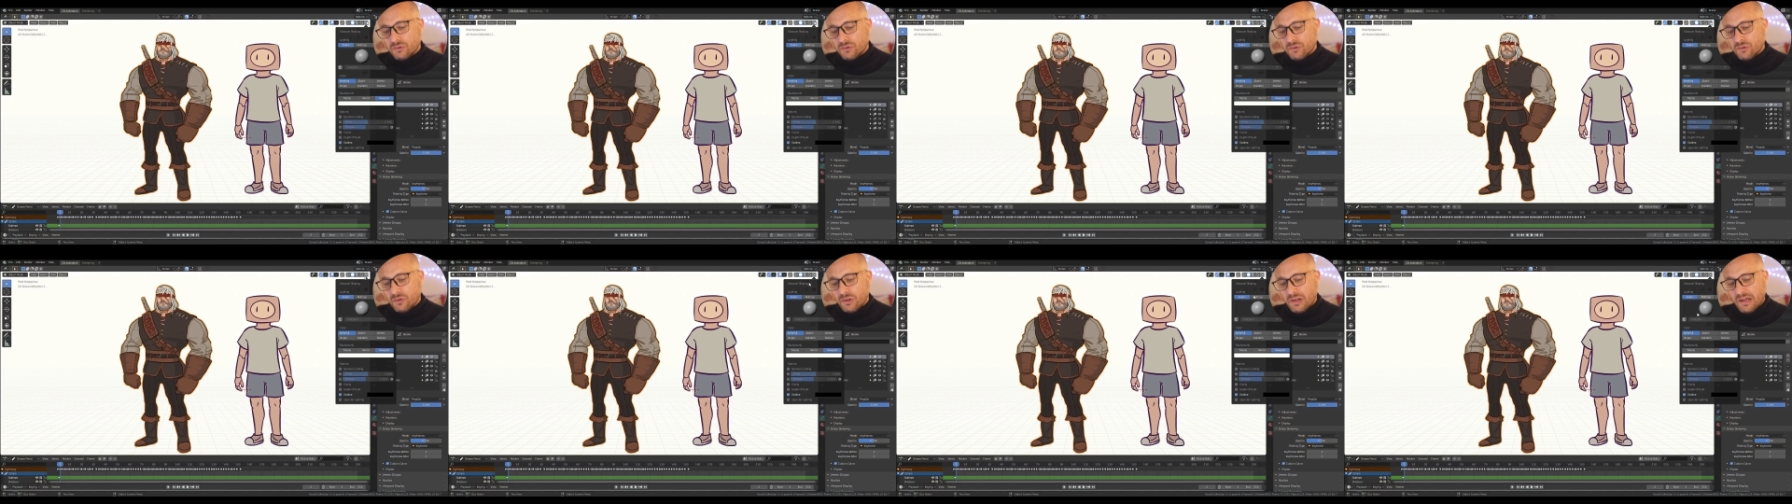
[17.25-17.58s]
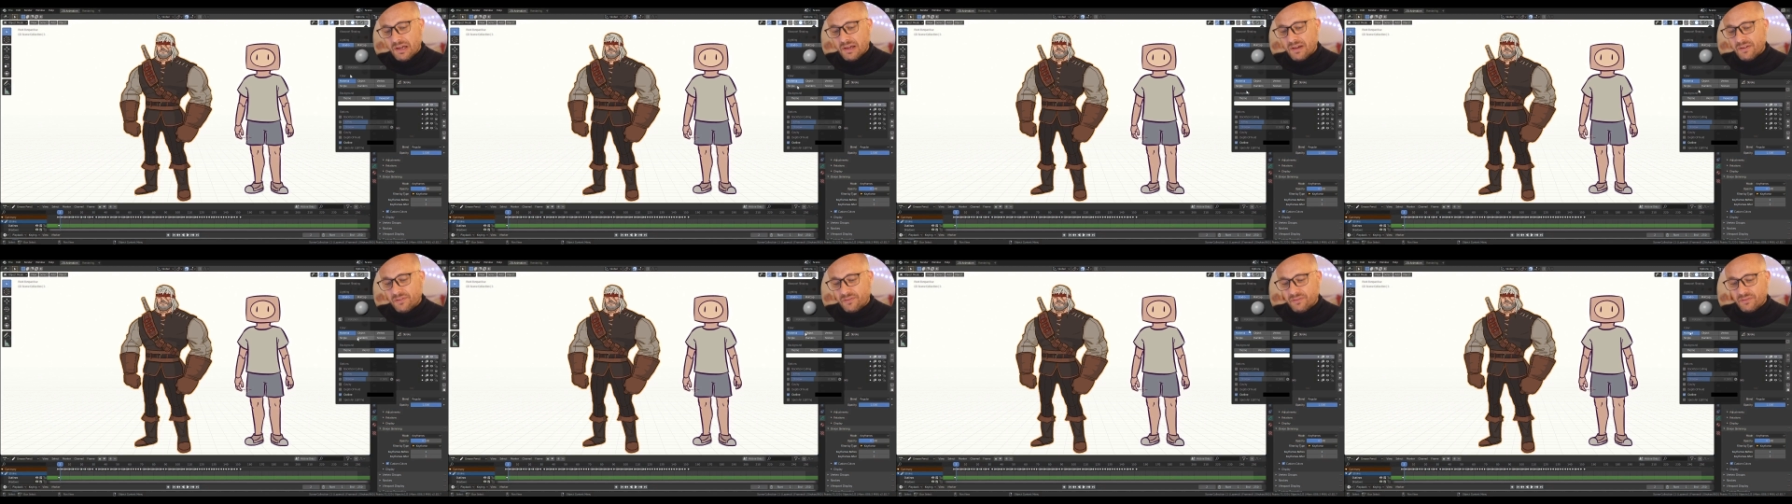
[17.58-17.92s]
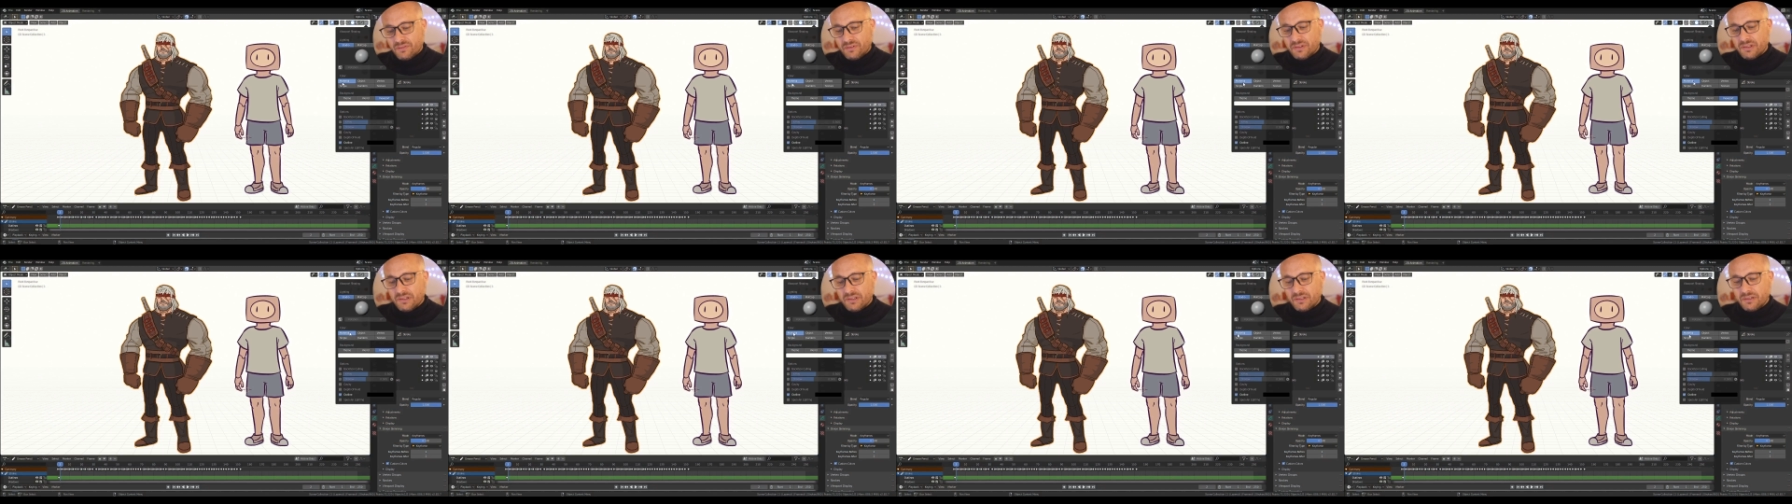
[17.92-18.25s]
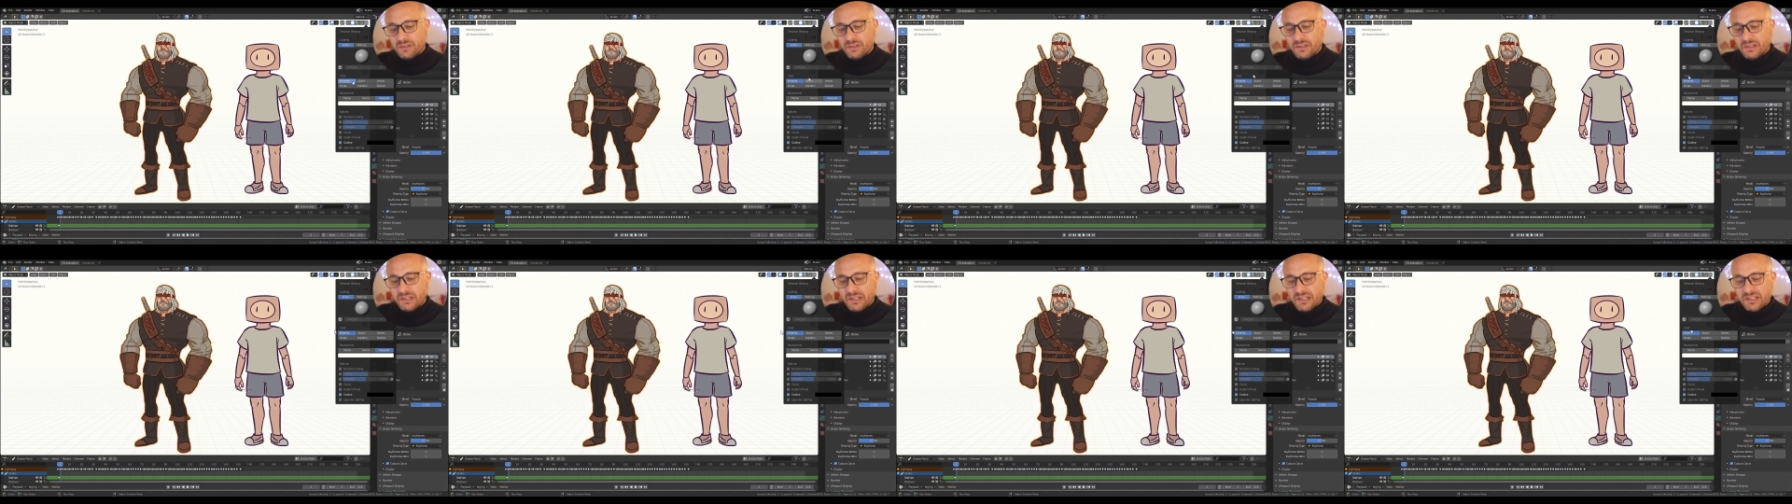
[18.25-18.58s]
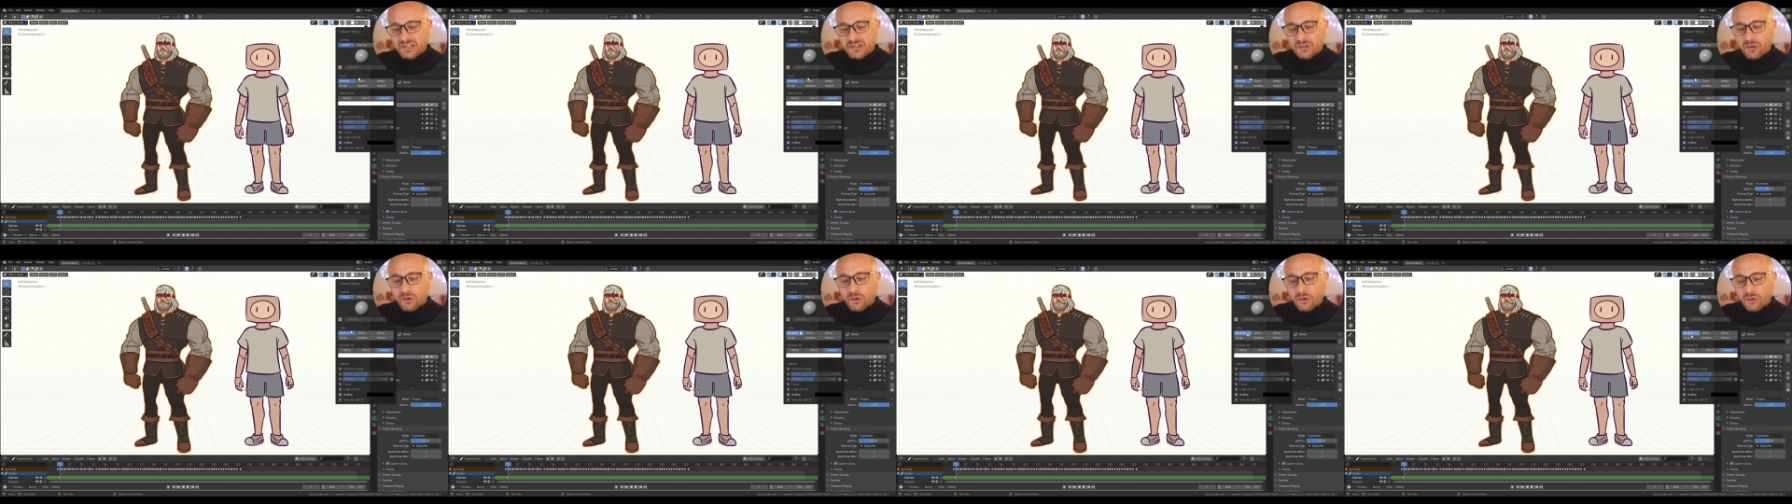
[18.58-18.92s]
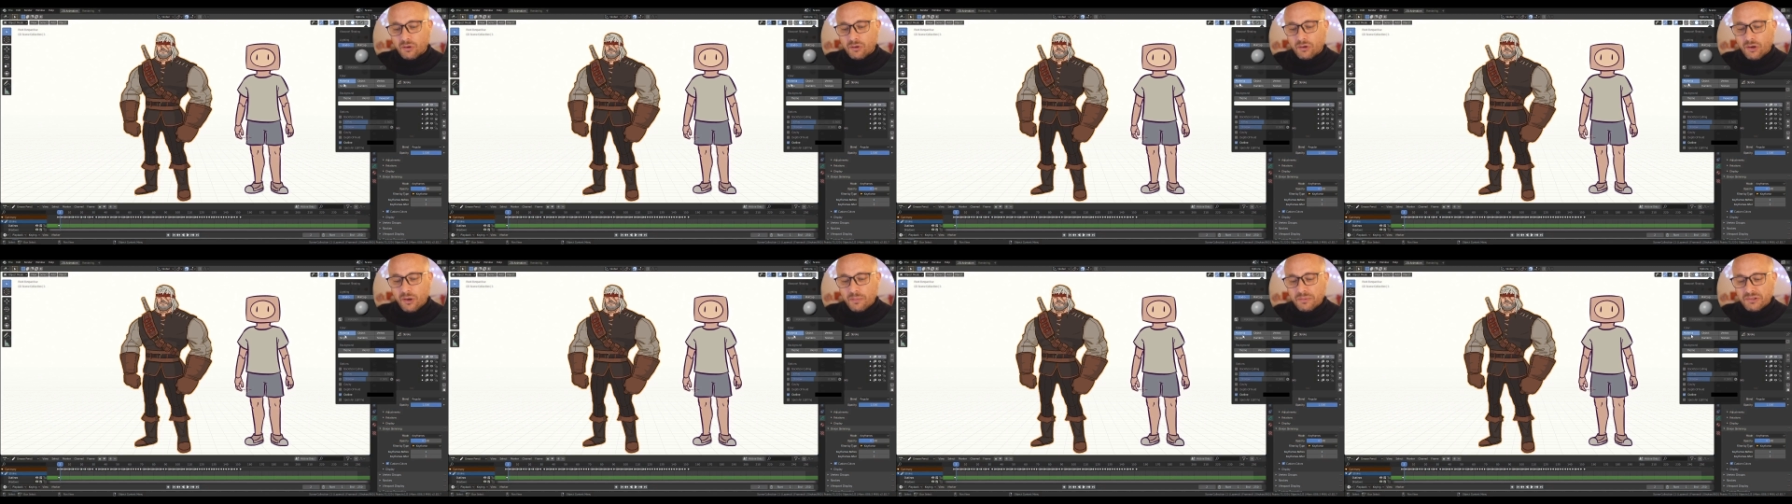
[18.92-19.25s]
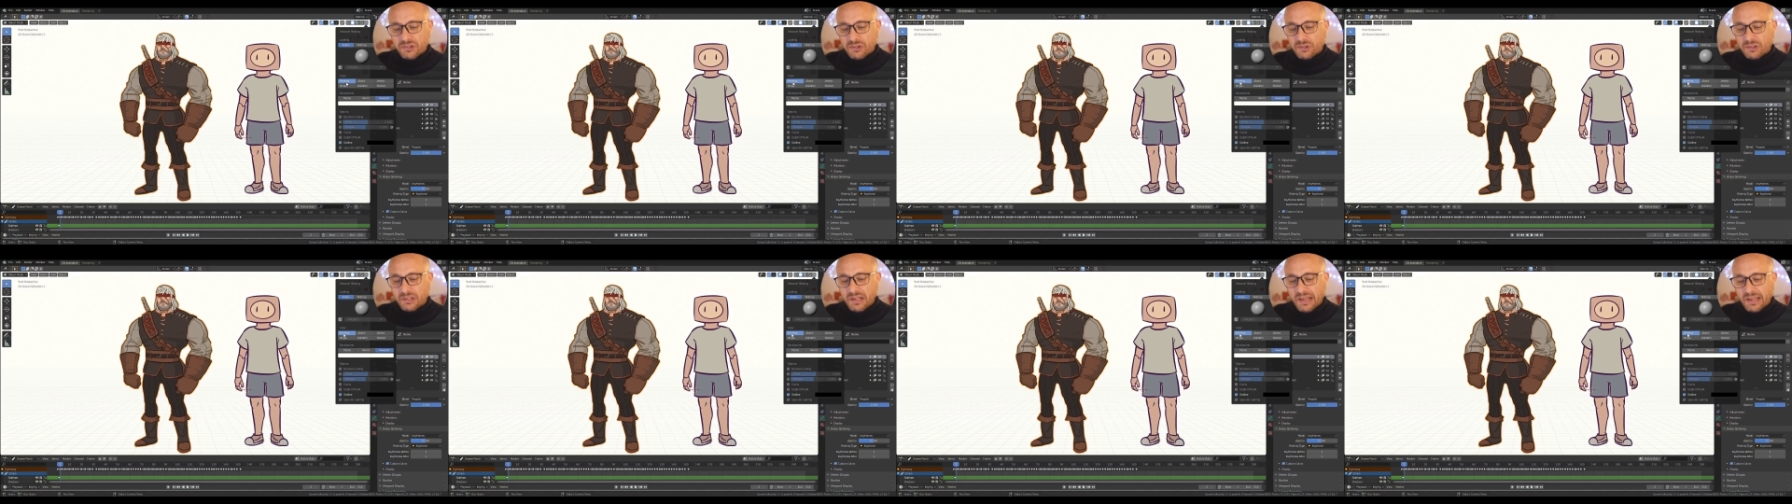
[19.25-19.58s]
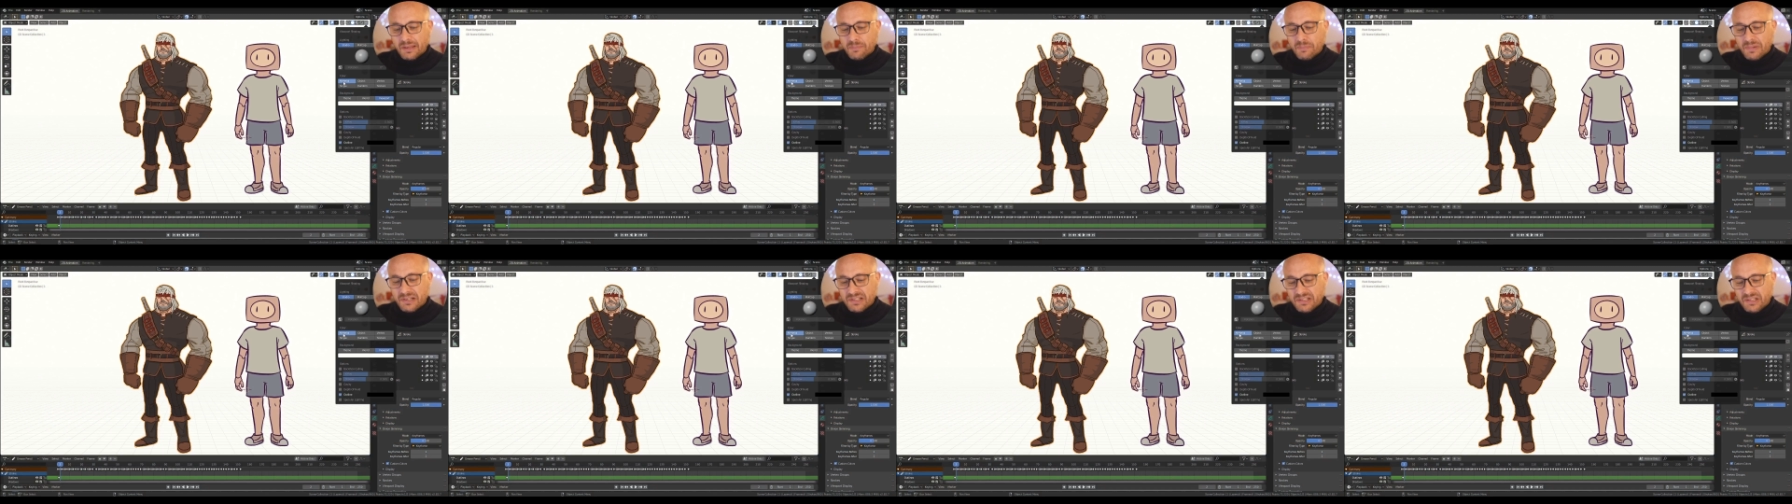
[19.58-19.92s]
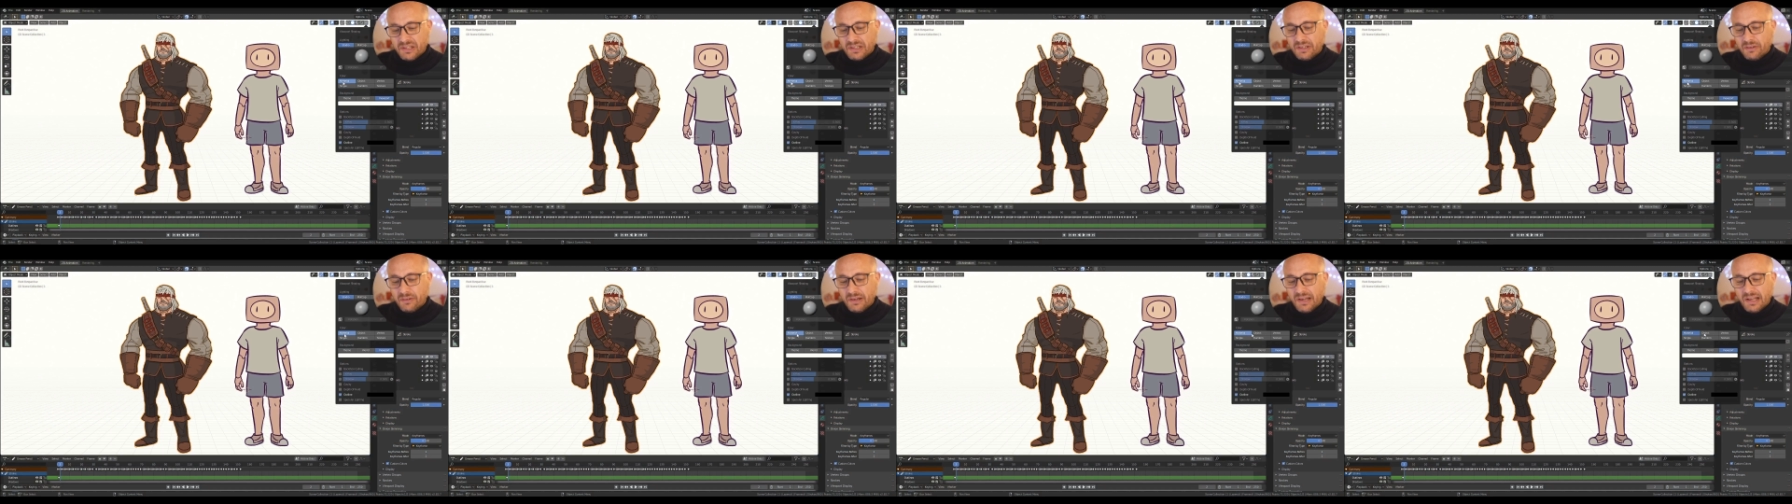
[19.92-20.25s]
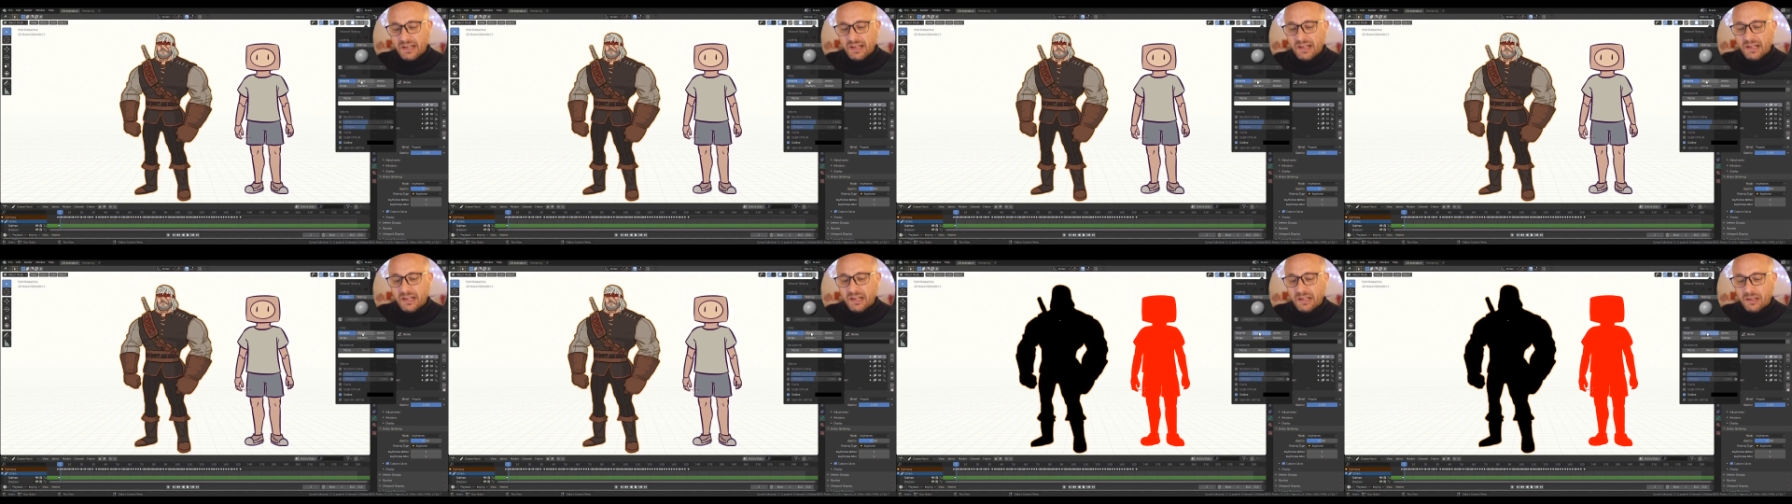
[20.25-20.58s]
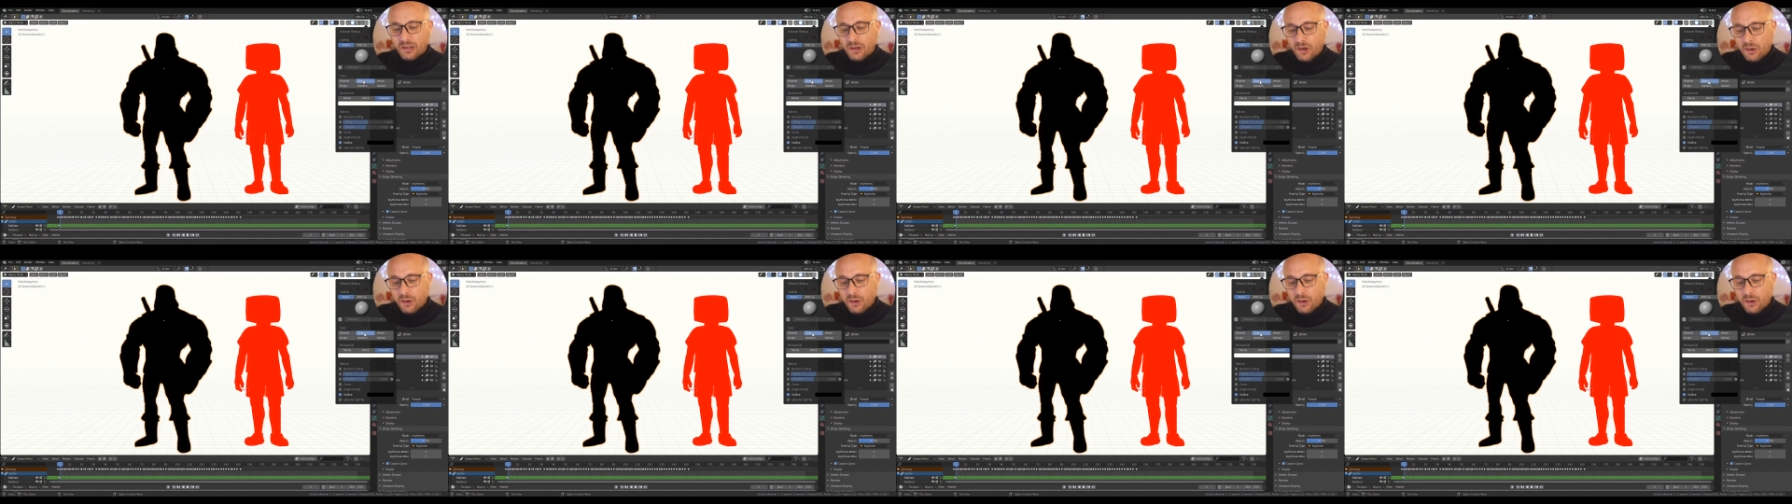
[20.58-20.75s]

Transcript: you have mm, this color option like material,